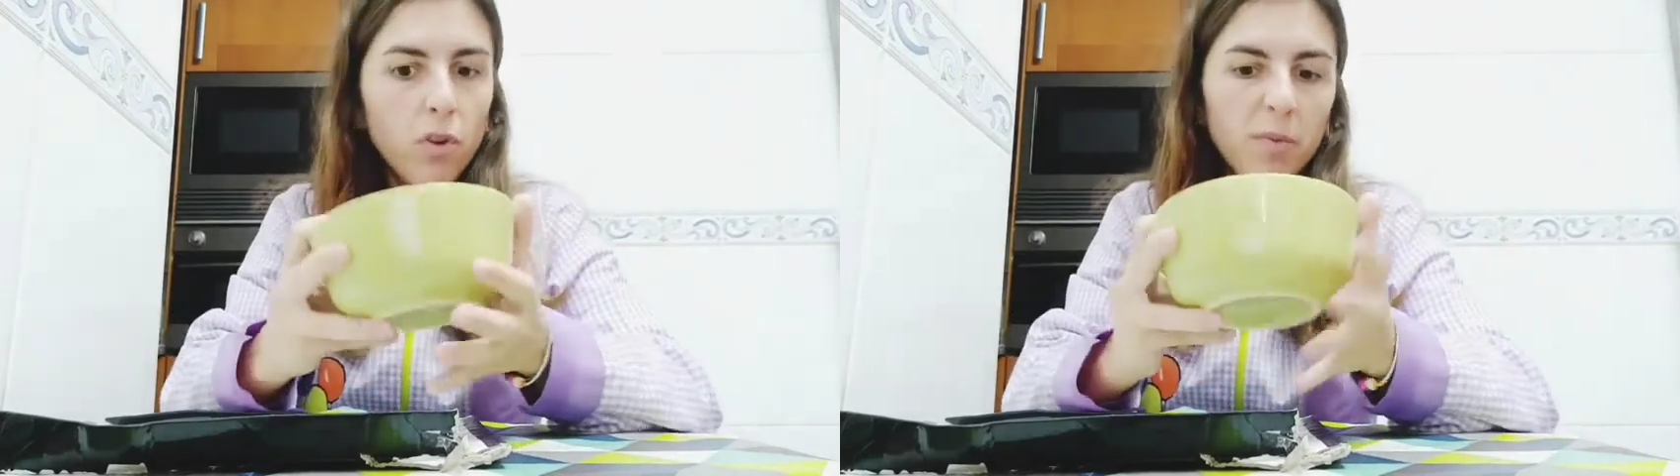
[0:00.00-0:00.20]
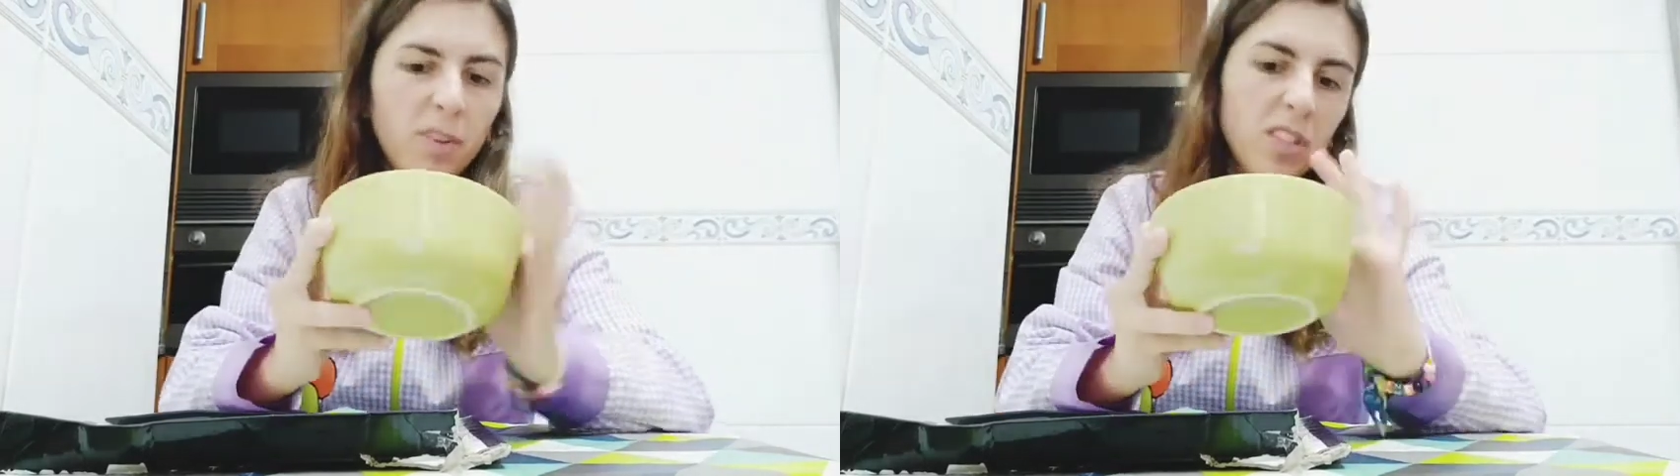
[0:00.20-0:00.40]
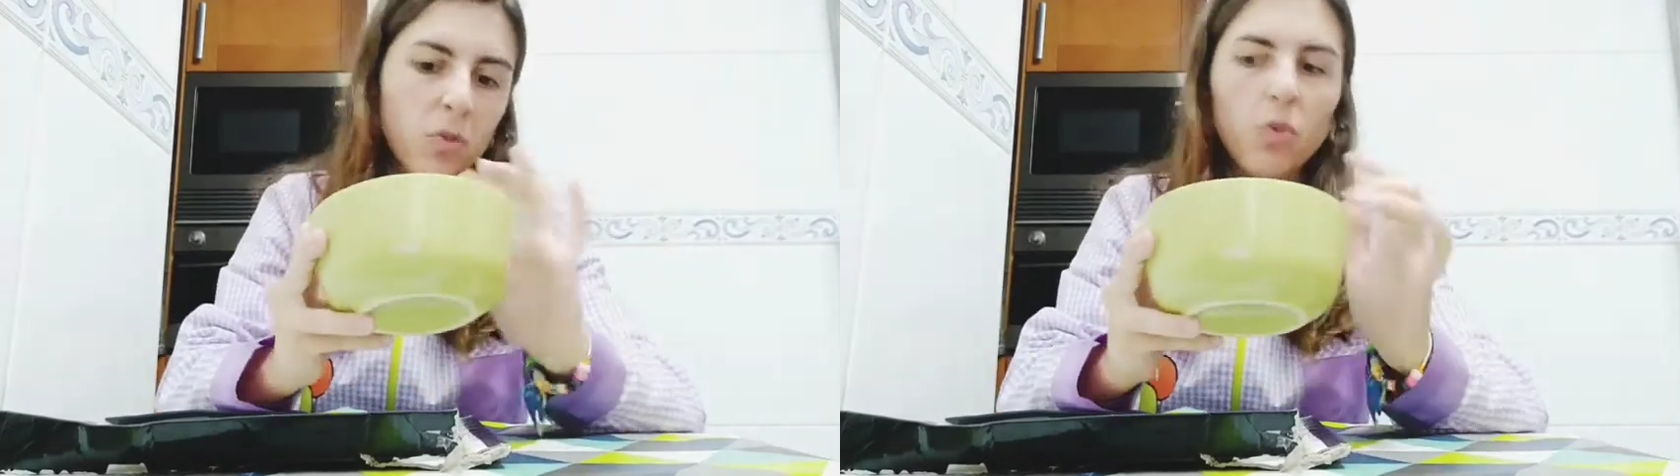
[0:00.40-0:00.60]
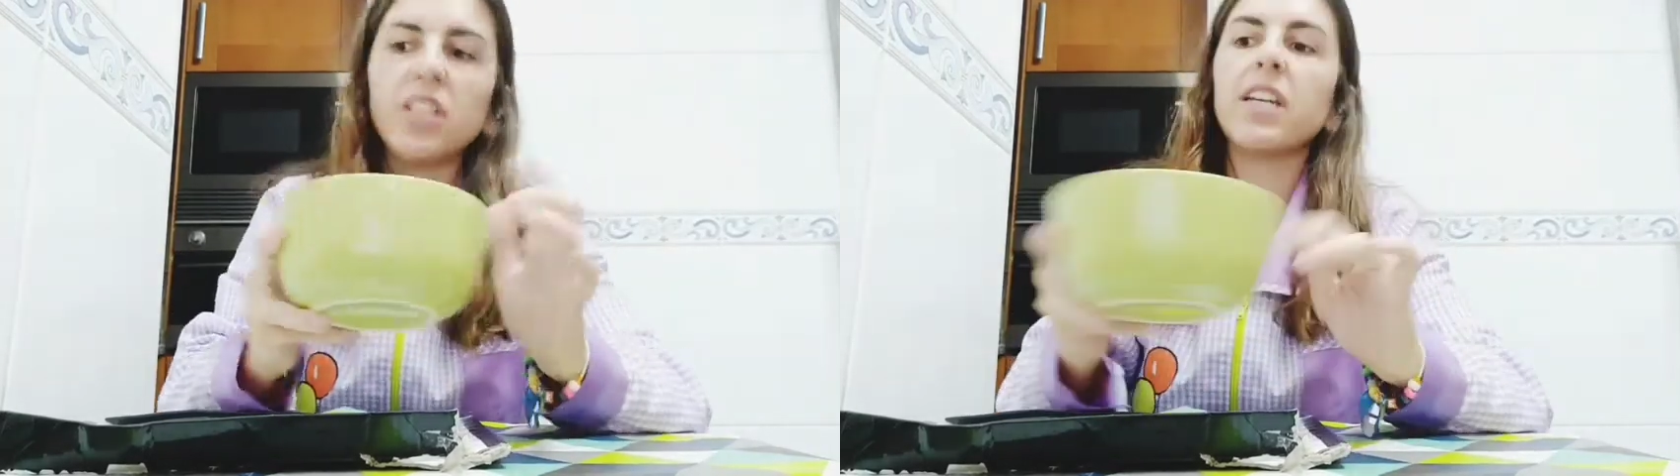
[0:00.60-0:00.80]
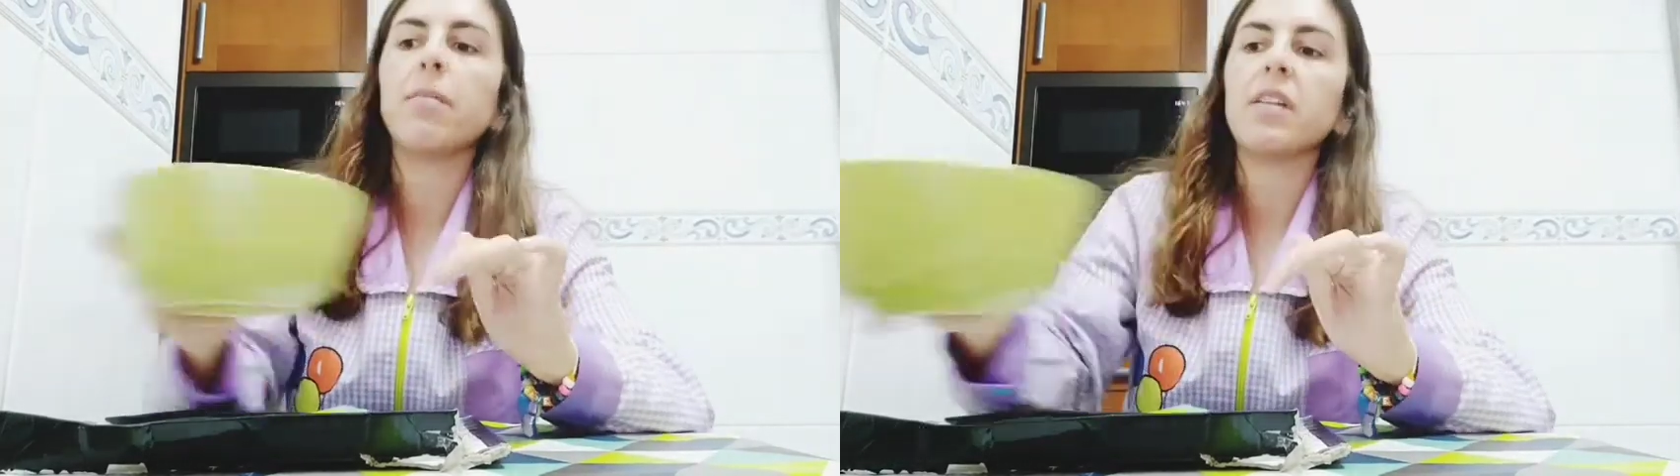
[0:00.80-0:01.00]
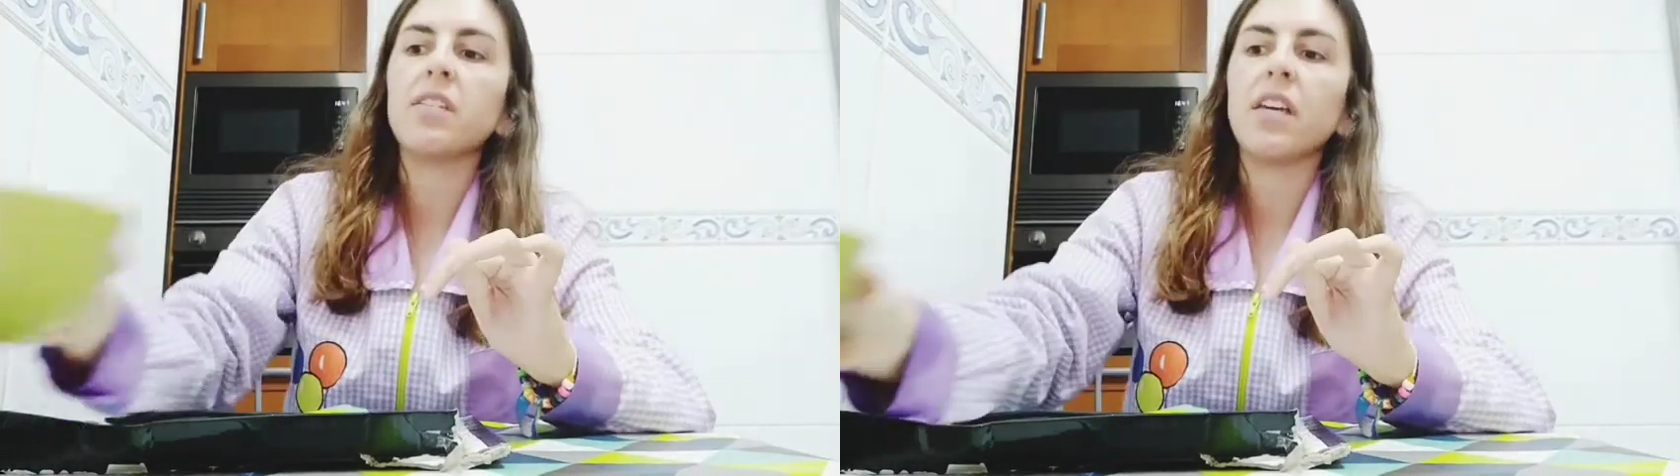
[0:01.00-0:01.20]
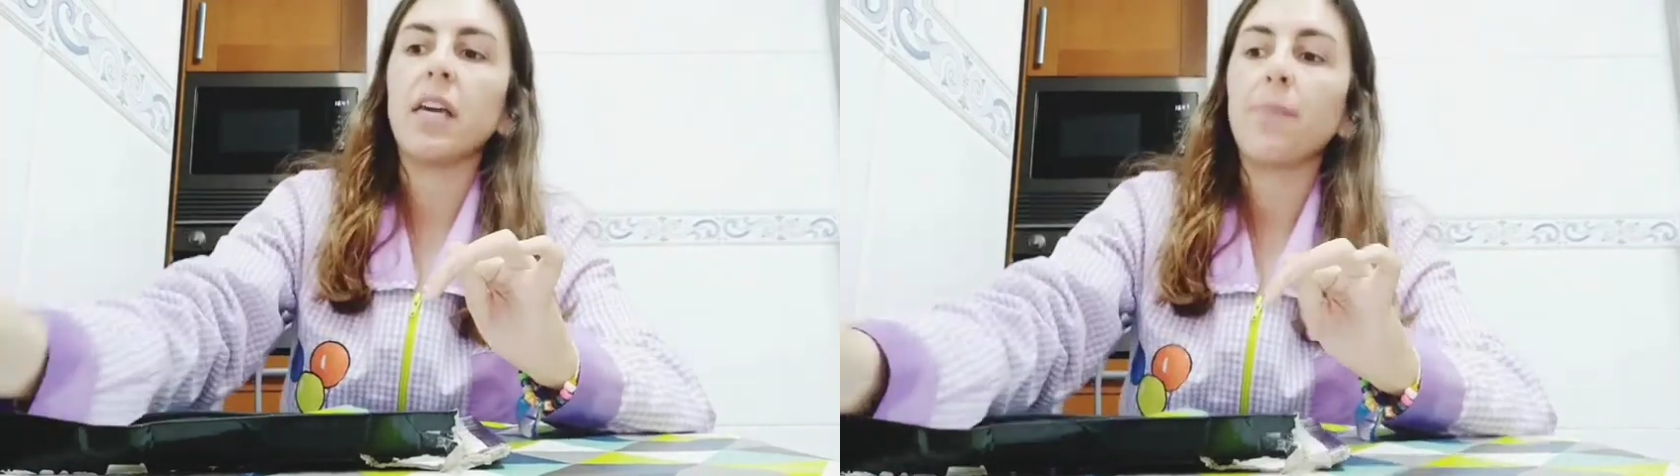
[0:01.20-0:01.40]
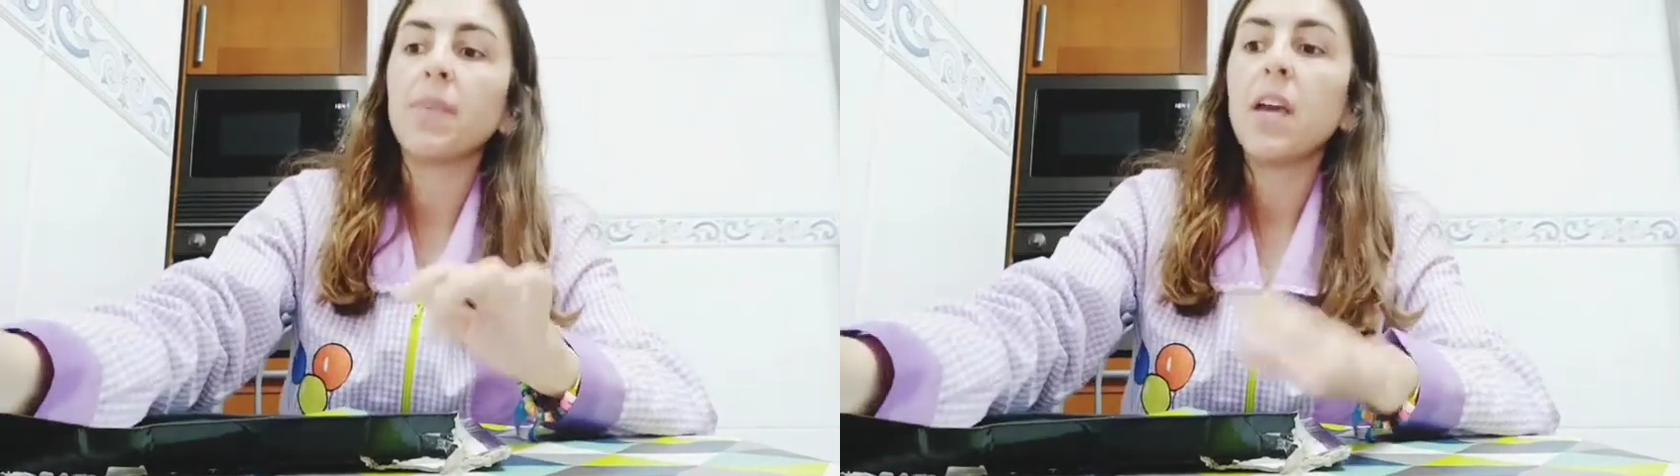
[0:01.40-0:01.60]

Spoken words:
one because it was a little bit sticky.